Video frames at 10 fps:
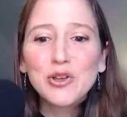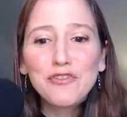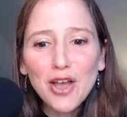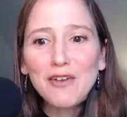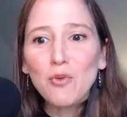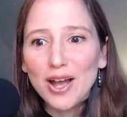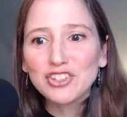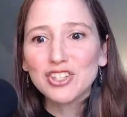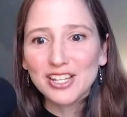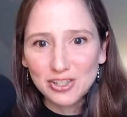So if you have
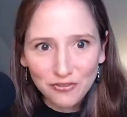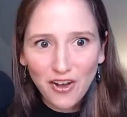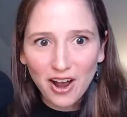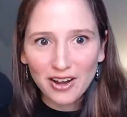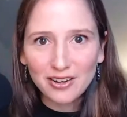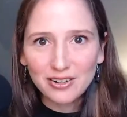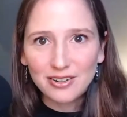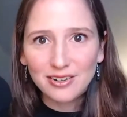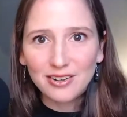watched this far,